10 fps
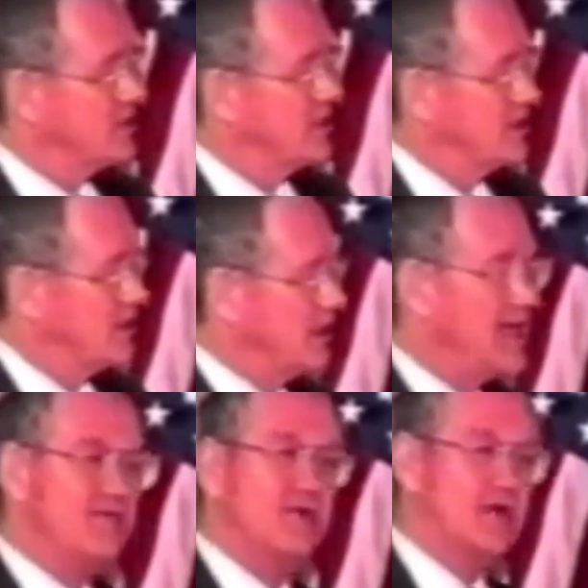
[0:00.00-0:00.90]
And
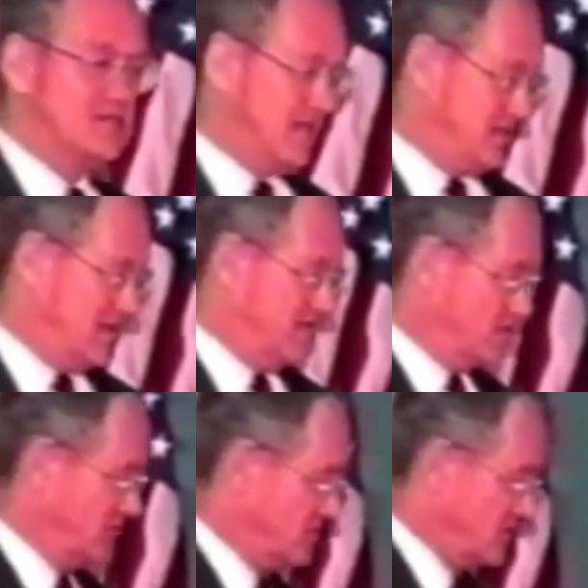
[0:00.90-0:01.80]
I have dogs. I have
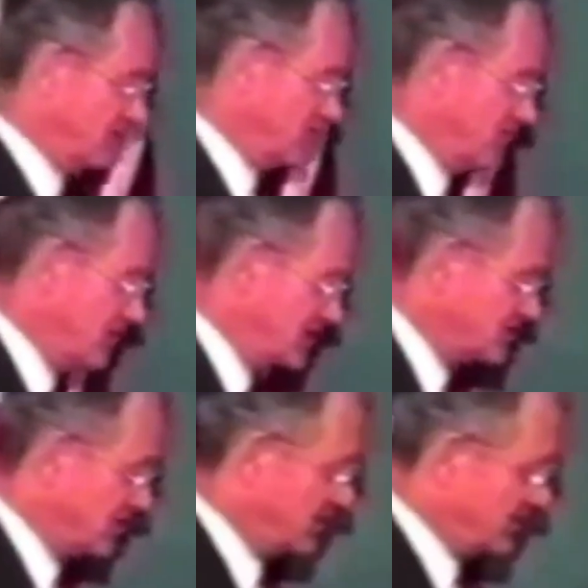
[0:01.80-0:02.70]
a German Shepherd, very
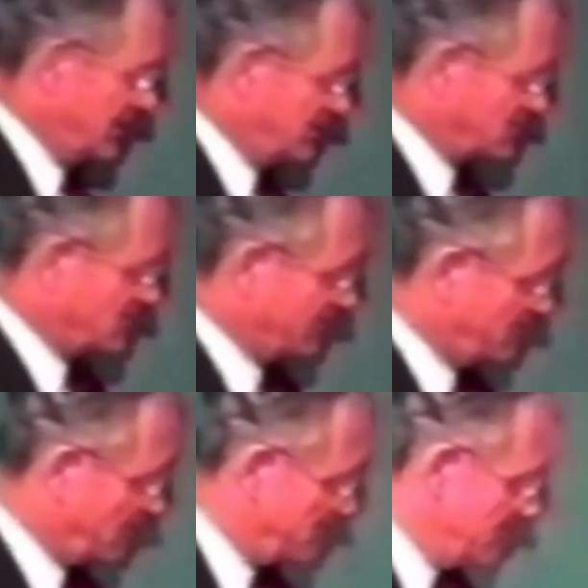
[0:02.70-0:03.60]
nice dog, and he goes with me
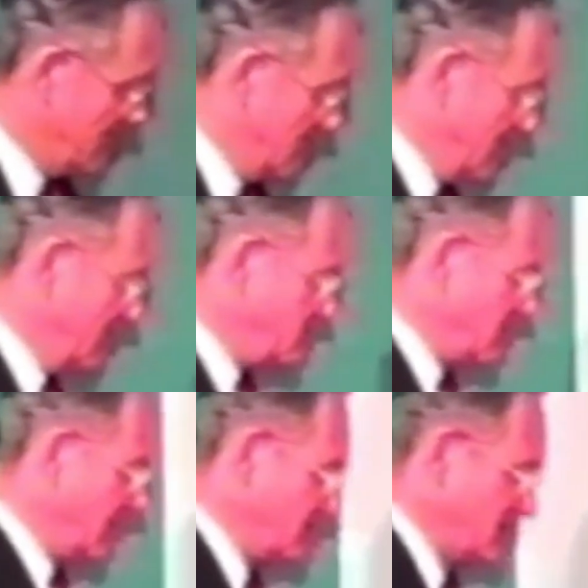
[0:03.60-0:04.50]
everywhere. And his
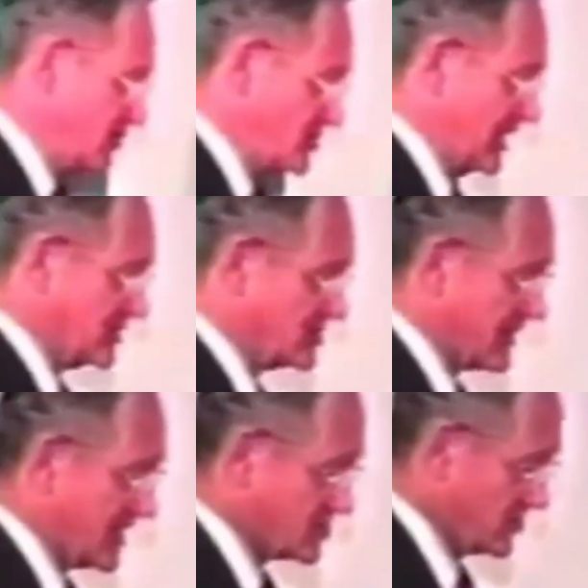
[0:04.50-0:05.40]
job is to protect his
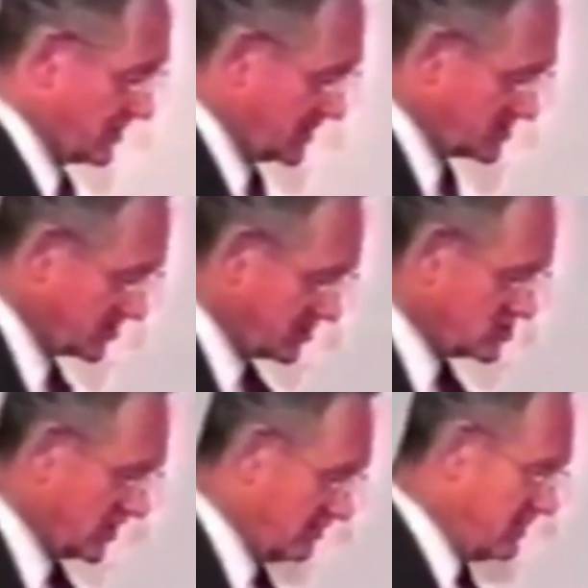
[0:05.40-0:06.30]
master, and he does a good
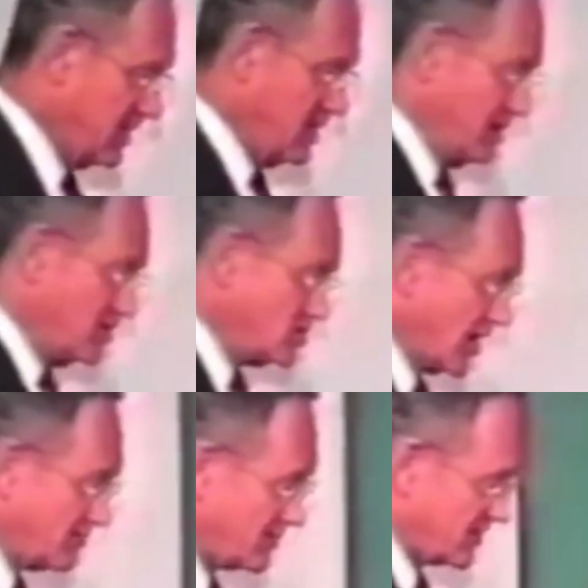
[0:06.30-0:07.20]
job. The
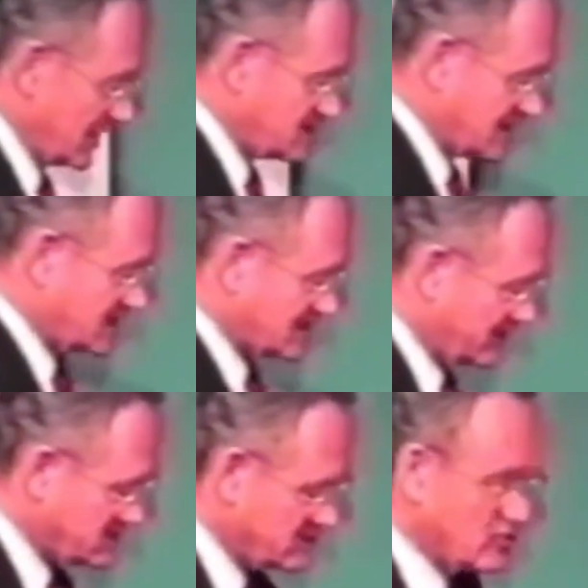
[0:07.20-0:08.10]
job of the United States
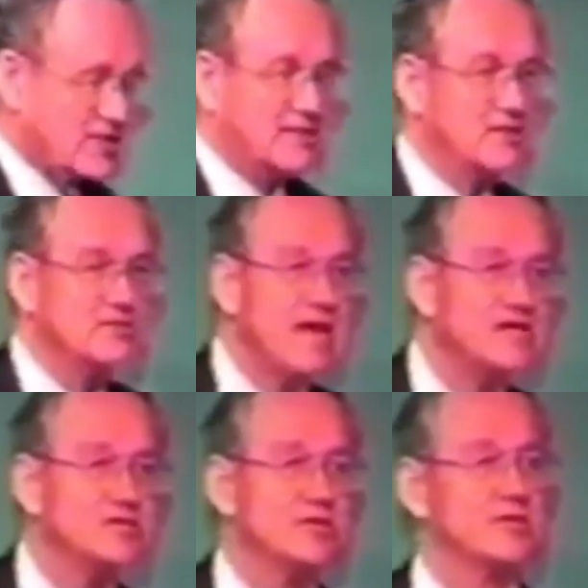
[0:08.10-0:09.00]
now is to protect its
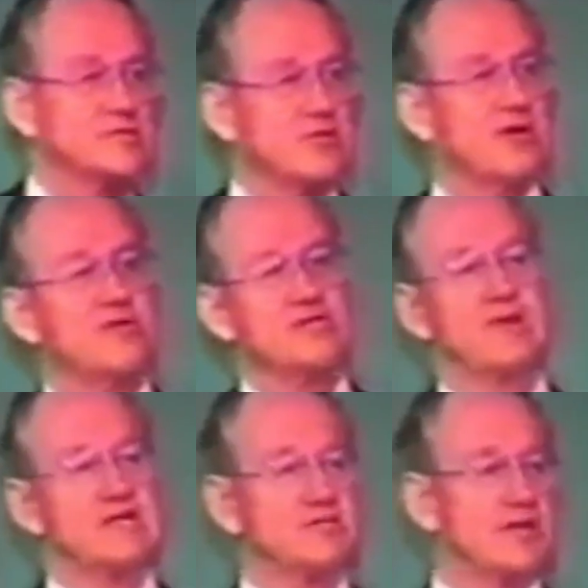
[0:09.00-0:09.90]
master. So wherever its
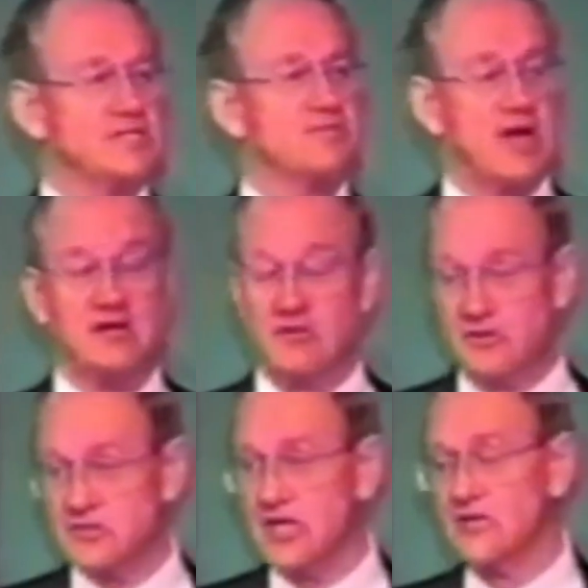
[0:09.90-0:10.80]
master has a problem,
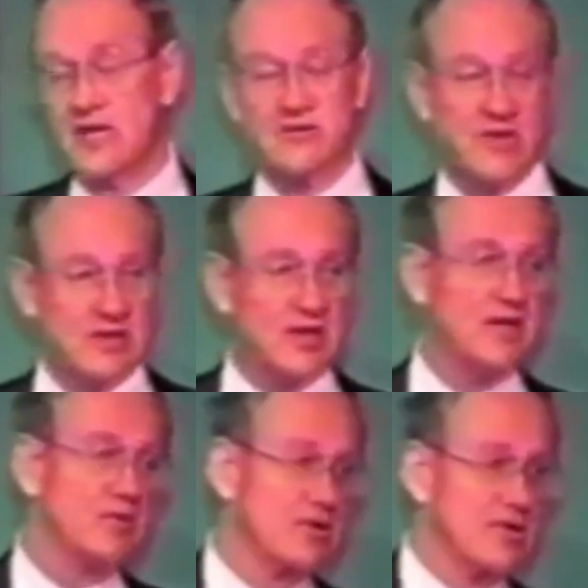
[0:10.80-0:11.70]
whether it's Iran,
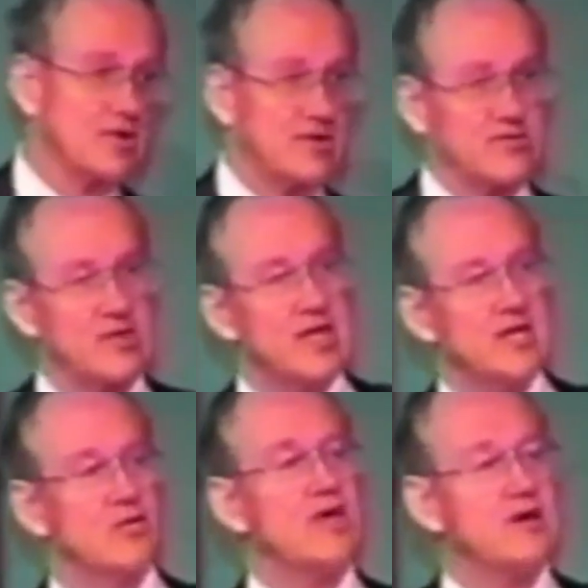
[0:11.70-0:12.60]
Vietnam, or Korea, wherever,
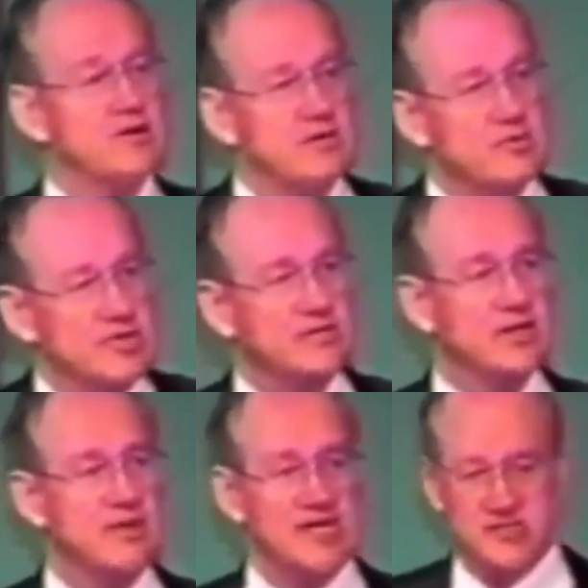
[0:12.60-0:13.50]
we go there and protect
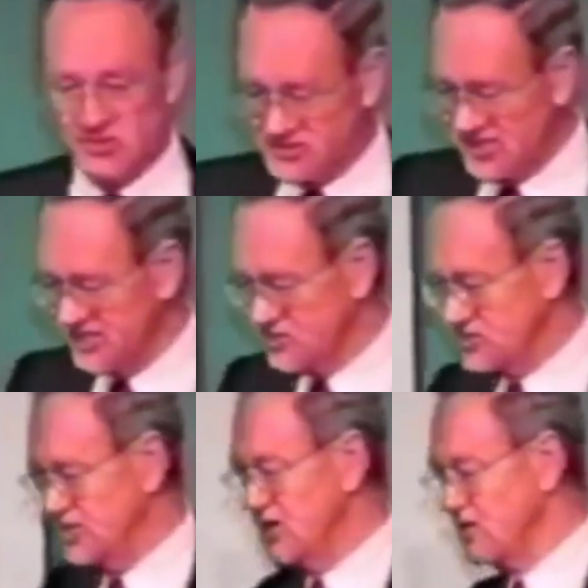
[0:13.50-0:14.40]
our master. Isn't that
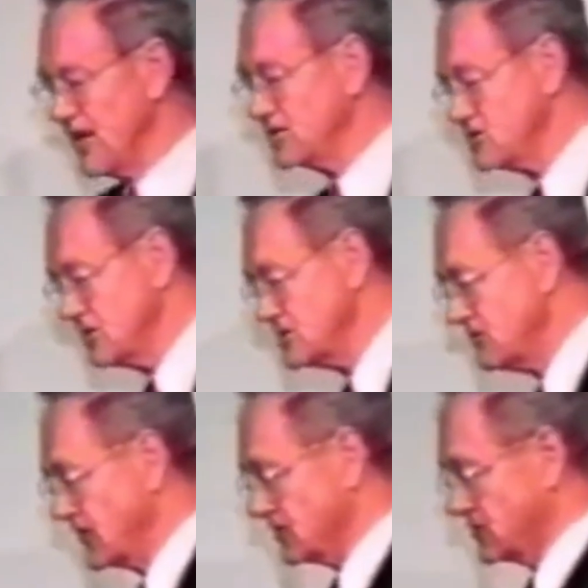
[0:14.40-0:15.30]
interesting? Our master is
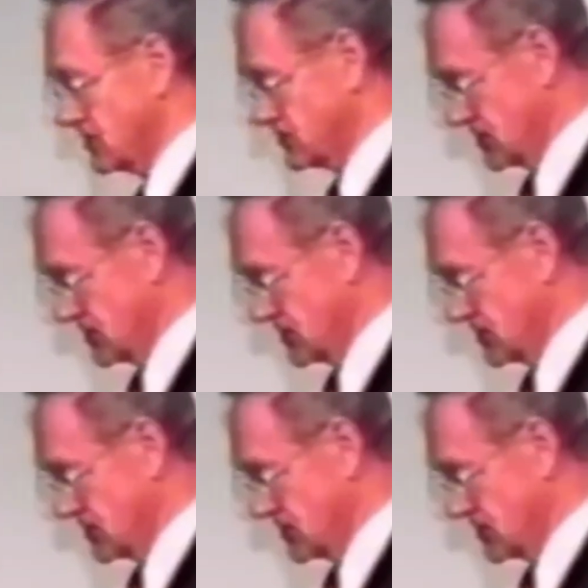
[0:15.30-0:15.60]
the Federal Reserve